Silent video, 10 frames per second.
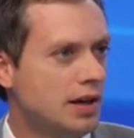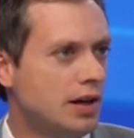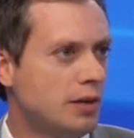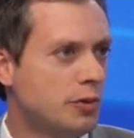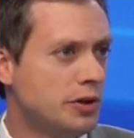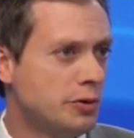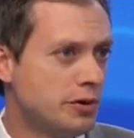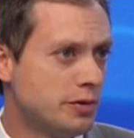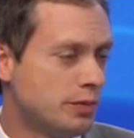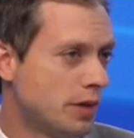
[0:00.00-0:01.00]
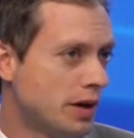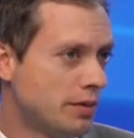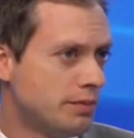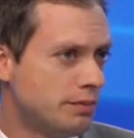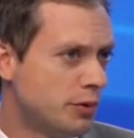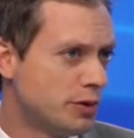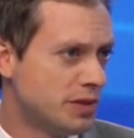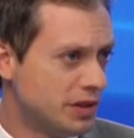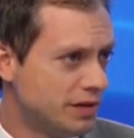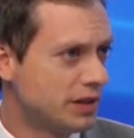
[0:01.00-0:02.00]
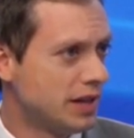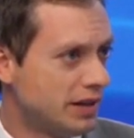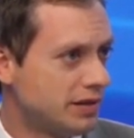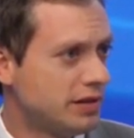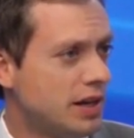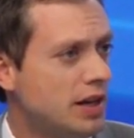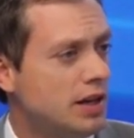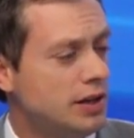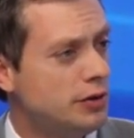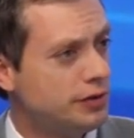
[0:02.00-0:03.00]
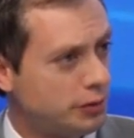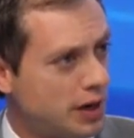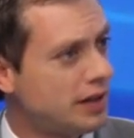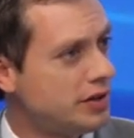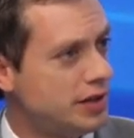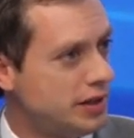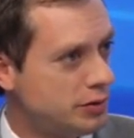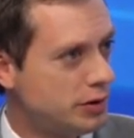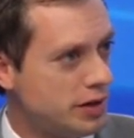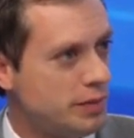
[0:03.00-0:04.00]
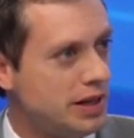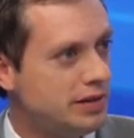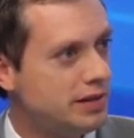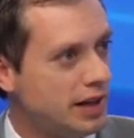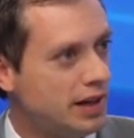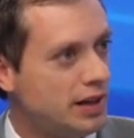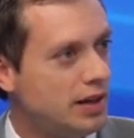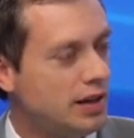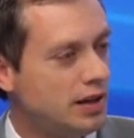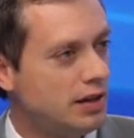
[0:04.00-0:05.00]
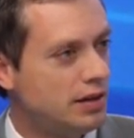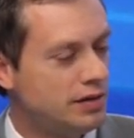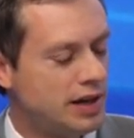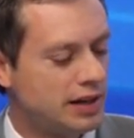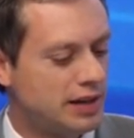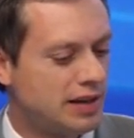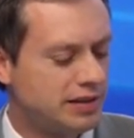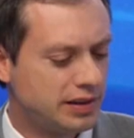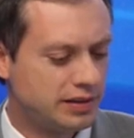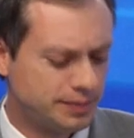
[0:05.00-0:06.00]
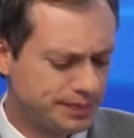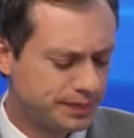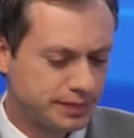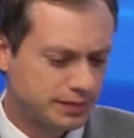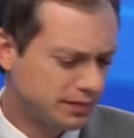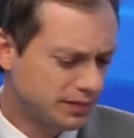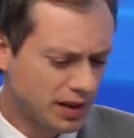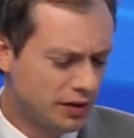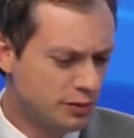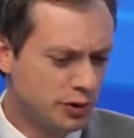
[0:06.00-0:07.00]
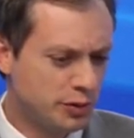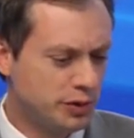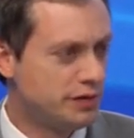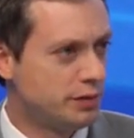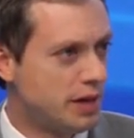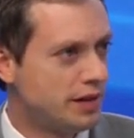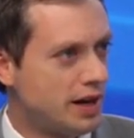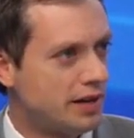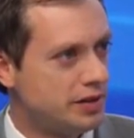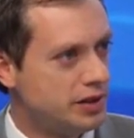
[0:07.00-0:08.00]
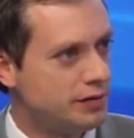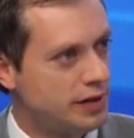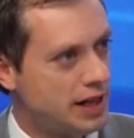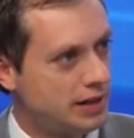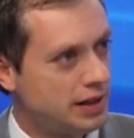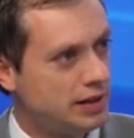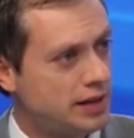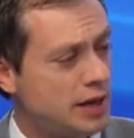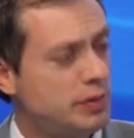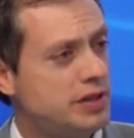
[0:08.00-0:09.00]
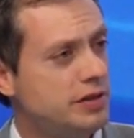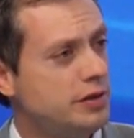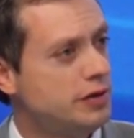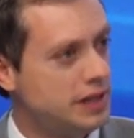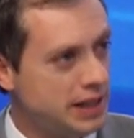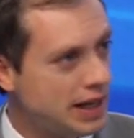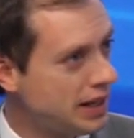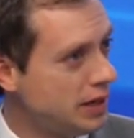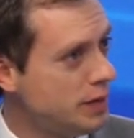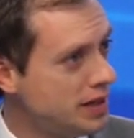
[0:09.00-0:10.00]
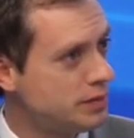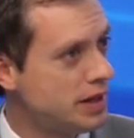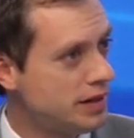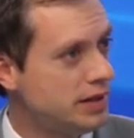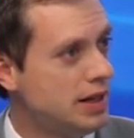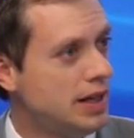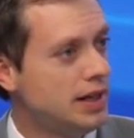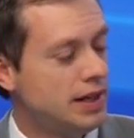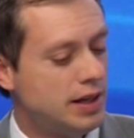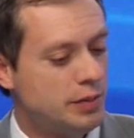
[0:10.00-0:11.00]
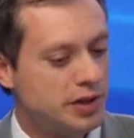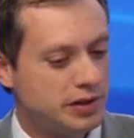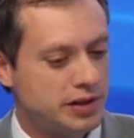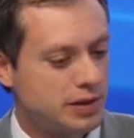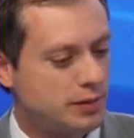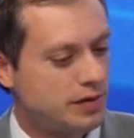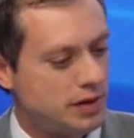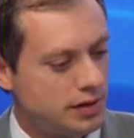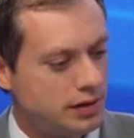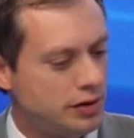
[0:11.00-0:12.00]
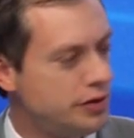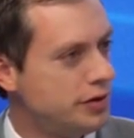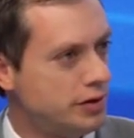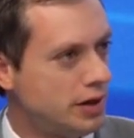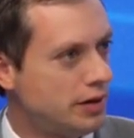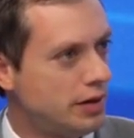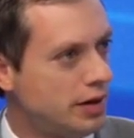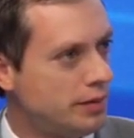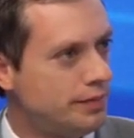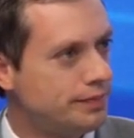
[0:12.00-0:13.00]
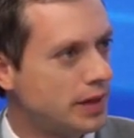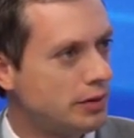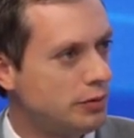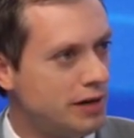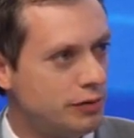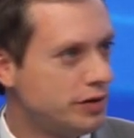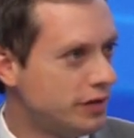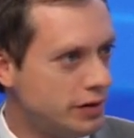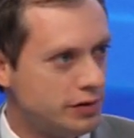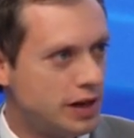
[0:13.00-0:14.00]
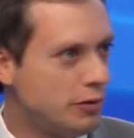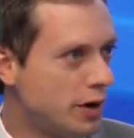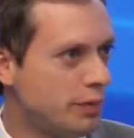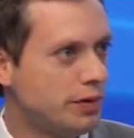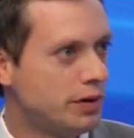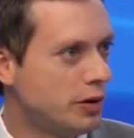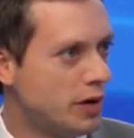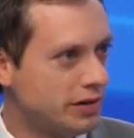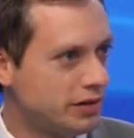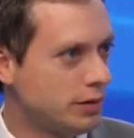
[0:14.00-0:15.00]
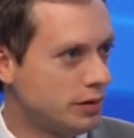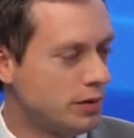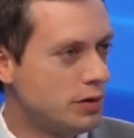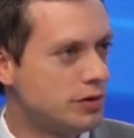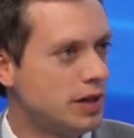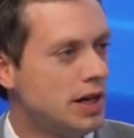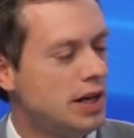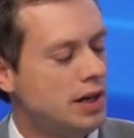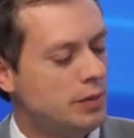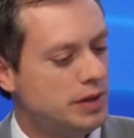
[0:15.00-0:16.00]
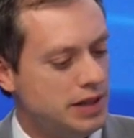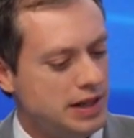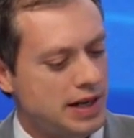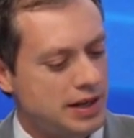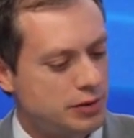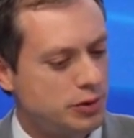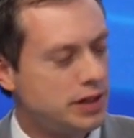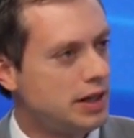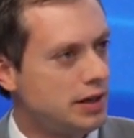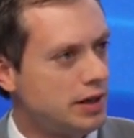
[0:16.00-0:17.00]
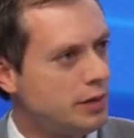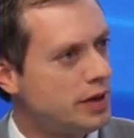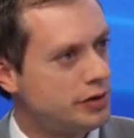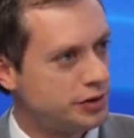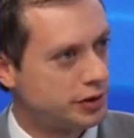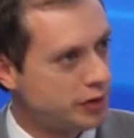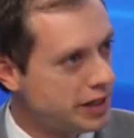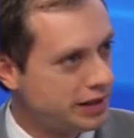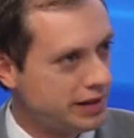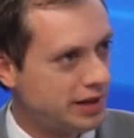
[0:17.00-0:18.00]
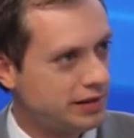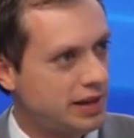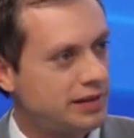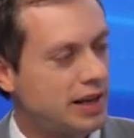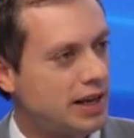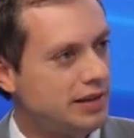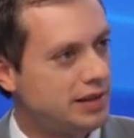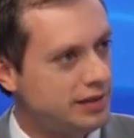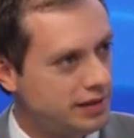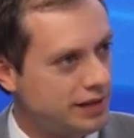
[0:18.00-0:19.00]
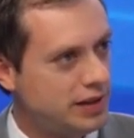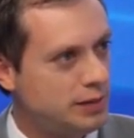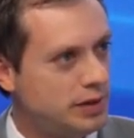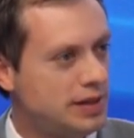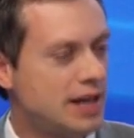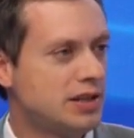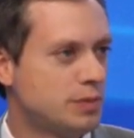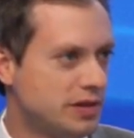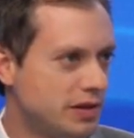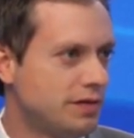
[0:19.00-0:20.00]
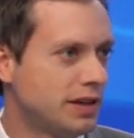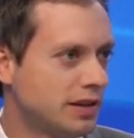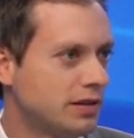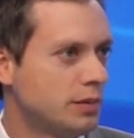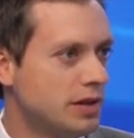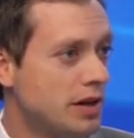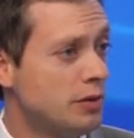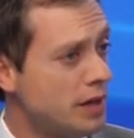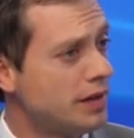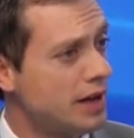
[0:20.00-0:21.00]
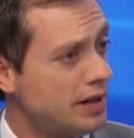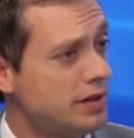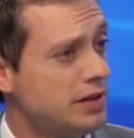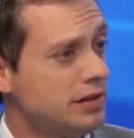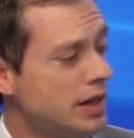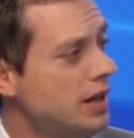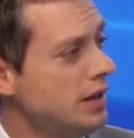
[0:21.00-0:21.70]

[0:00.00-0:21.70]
Um, when you order um, more specific tests, you know, serology is really the mainstay uh, of diagnostics. And there's multiple different methodologies for that. And a lot of places use an EIA-based method, um, particularly some of the, the larger um, reference centers, ARUP, Quest, some, some of those. But the EIA is really a, a, better screening test. It has a high sensitivity, but not as specific as some of the other methodologies.